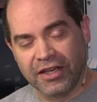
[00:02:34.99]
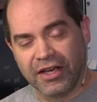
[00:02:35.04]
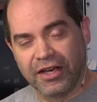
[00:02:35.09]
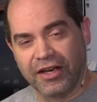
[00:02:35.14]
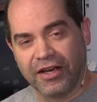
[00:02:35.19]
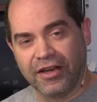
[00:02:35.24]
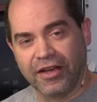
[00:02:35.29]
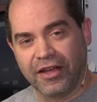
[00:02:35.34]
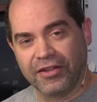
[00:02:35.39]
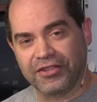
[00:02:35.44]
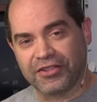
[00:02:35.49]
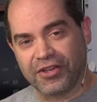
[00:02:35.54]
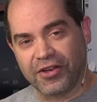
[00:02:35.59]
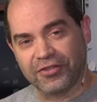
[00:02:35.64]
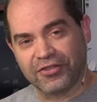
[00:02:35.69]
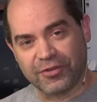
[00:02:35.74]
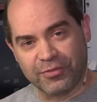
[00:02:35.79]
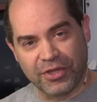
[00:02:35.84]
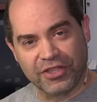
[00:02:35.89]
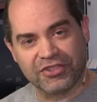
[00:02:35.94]
Uh, I should
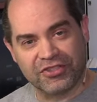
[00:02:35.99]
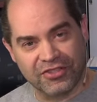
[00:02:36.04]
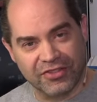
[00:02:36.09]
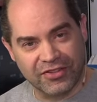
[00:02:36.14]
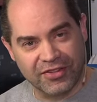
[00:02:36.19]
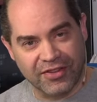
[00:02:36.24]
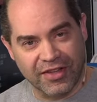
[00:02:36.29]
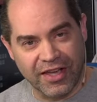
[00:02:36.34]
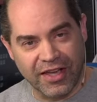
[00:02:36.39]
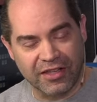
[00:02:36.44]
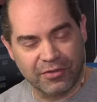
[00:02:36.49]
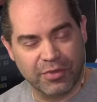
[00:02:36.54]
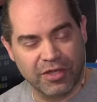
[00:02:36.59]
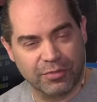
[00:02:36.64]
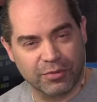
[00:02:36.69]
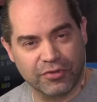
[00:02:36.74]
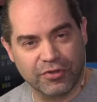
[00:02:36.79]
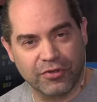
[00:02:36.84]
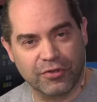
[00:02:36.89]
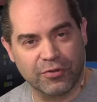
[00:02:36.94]
also mention that
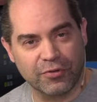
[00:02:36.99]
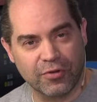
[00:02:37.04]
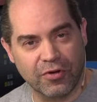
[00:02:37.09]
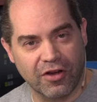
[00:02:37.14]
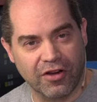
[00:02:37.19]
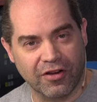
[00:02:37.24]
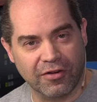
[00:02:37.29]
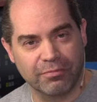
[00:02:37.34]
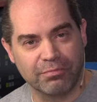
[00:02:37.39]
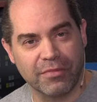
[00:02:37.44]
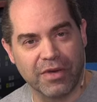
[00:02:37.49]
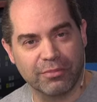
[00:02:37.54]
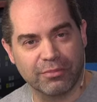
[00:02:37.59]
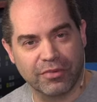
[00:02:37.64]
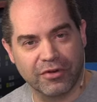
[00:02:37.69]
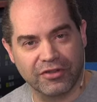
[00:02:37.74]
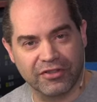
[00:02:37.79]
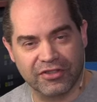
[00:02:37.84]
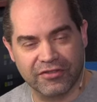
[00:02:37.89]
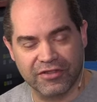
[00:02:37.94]
people who are
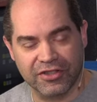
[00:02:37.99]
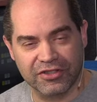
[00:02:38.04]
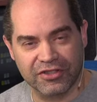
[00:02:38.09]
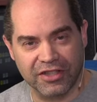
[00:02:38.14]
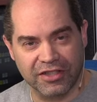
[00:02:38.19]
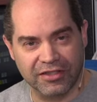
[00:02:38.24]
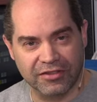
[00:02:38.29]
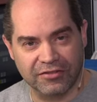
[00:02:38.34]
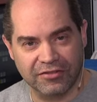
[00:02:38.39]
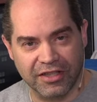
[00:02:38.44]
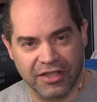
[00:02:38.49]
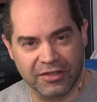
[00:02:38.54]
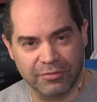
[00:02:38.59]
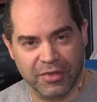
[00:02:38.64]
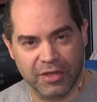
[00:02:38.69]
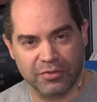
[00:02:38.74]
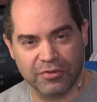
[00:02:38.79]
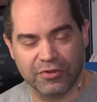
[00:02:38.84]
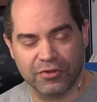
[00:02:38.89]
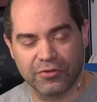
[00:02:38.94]
members of the channel and
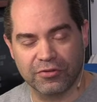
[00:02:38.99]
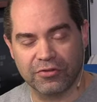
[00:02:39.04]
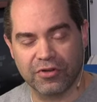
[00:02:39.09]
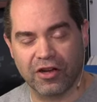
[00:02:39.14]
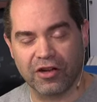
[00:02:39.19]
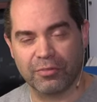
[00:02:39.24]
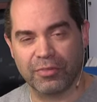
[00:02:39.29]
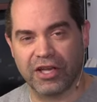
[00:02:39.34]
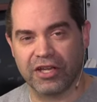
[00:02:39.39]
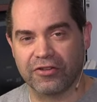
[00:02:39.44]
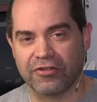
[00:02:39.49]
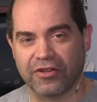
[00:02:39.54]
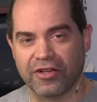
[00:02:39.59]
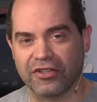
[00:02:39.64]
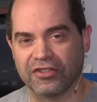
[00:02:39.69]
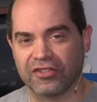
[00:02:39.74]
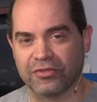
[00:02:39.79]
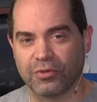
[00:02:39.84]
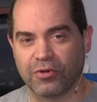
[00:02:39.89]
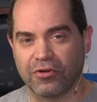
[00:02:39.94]
people who are
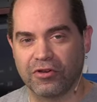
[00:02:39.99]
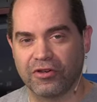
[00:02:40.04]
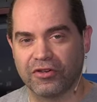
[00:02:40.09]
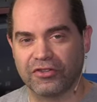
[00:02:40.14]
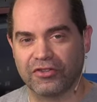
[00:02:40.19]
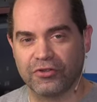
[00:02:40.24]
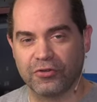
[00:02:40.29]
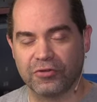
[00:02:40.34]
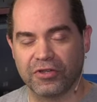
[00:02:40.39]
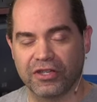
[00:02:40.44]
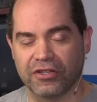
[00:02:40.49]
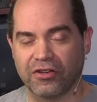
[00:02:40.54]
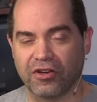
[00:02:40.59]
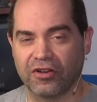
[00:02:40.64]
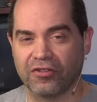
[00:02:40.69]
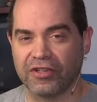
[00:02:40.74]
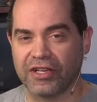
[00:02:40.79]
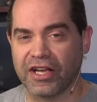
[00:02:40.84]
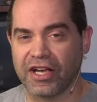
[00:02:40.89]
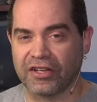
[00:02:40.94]
Patreon supporters do get
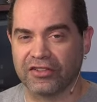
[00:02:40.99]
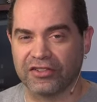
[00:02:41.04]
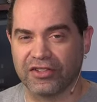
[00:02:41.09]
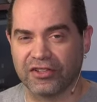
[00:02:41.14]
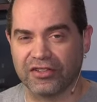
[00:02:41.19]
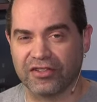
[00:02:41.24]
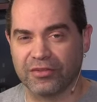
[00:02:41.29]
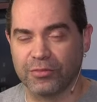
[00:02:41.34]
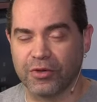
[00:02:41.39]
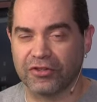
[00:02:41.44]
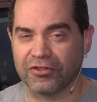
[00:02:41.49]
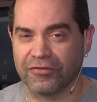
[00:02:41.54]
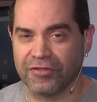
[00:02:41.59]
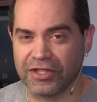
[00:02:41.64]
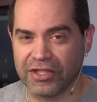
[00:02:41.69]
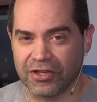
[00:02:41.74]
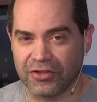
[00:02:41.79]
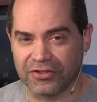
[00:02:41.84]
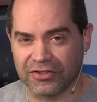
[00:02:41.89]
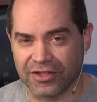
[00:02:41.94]
early access to most
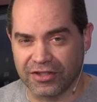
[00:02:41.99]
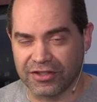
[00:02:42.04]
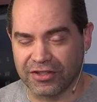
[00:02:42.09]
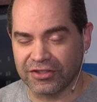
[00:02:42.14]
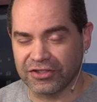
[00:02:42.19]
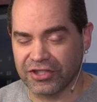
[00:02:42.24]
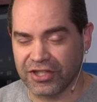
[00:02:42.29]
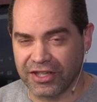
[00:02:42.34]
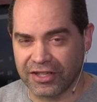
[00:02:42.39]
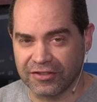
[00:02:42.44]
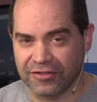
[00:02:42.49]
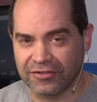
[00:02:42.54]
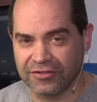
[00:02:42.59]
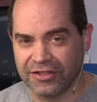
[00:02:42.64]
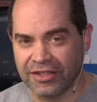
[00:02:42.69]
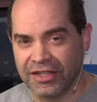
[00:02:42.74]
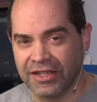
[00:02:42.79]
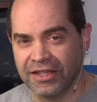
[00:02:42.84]
videos on the channel,